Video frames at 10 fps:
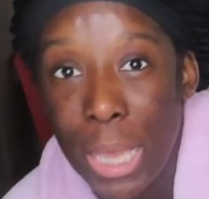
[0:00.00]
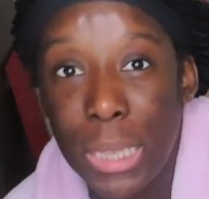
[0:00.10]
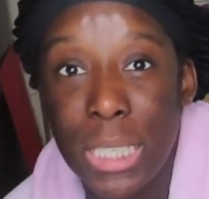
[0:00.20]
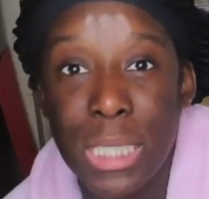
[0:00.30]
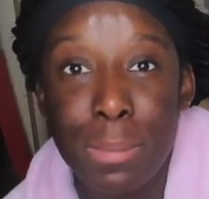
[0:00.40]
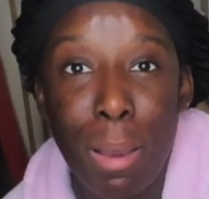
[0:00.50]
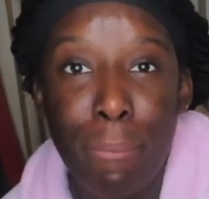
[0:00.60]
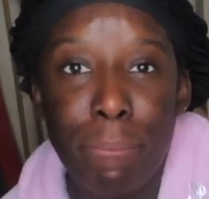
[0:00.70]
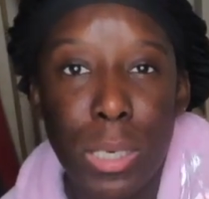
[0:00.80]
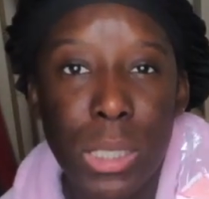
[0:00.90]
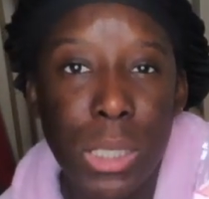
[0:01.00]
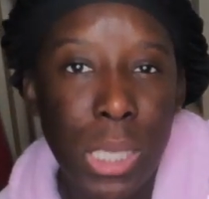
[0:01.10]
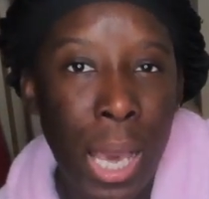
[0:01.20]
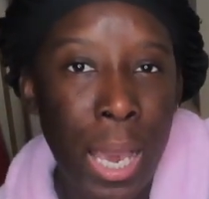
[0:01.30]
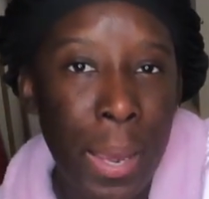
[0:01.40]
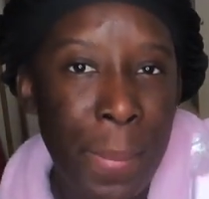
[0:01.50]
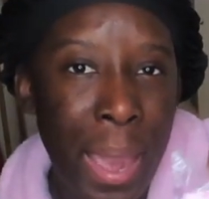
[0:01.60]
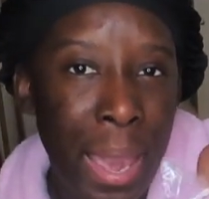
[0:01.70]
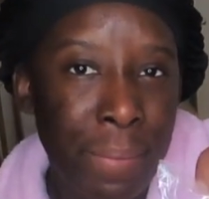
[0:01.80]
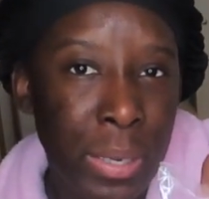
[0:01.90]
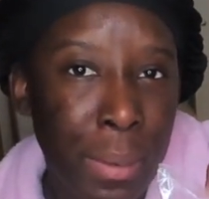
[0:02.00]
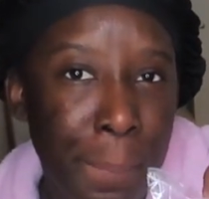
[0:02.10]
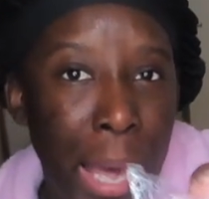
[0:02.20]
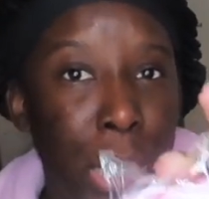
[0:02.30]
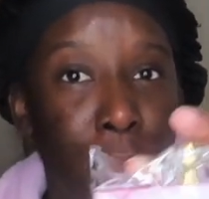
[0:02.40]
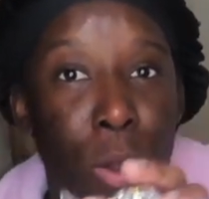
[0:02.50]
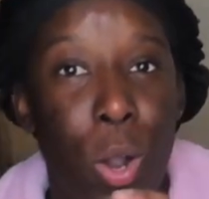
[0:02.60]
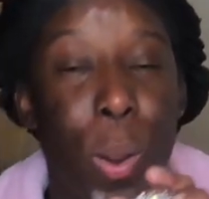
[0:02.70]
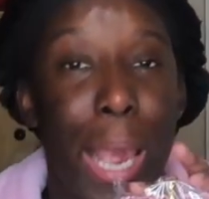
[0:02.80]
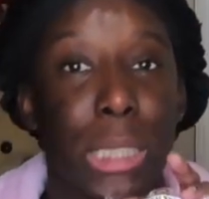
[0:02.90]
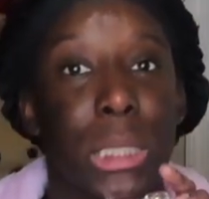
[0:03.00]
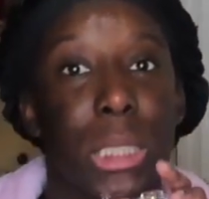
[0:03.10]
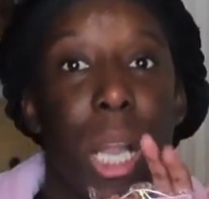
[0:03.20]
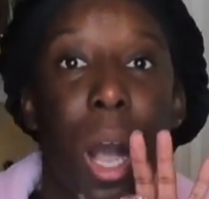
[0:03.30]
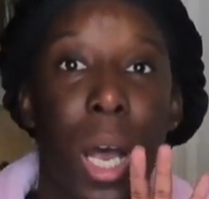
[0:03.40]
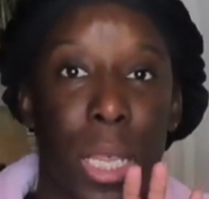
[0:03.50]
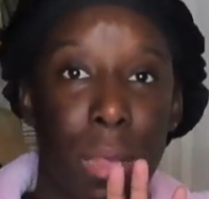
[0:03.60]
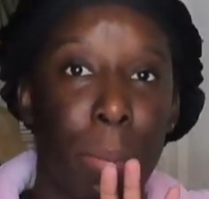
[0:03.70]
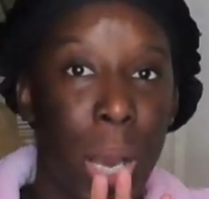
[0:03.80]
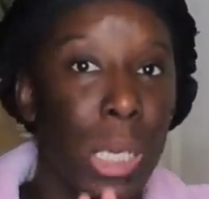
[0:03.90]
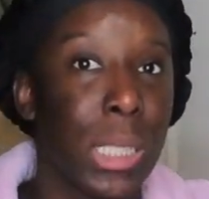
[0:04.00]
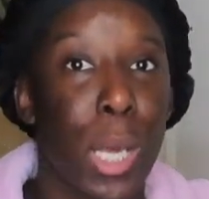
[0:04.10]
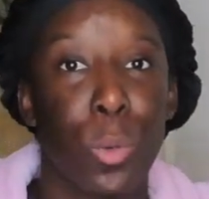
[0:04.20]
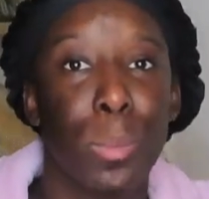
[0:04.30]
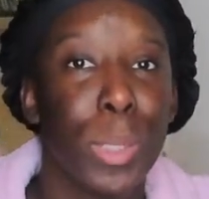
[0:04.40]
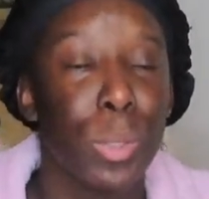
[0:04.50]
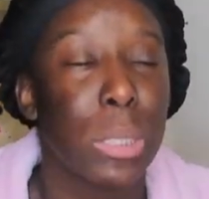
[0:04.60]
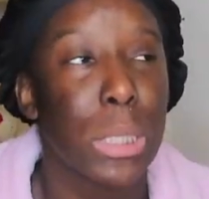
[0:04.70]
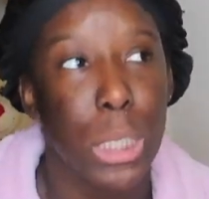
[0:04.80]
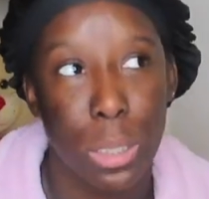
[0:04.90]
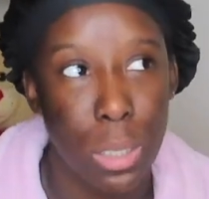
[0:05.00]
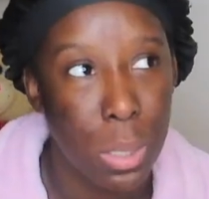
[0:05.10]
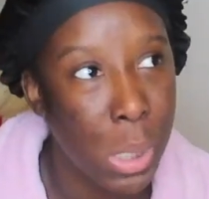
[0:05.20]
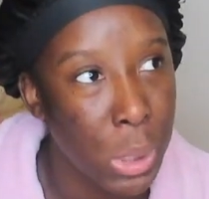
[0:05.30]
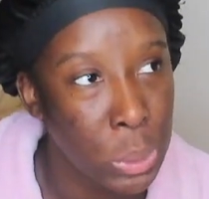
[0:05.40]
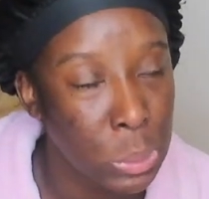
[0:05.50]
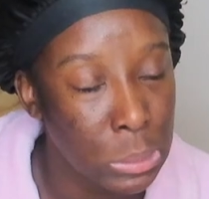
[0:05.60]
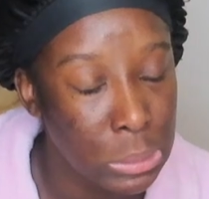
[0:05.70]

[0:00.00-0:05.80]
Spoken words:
this is my first time having my logo actually on the box. I normally use sticker logos,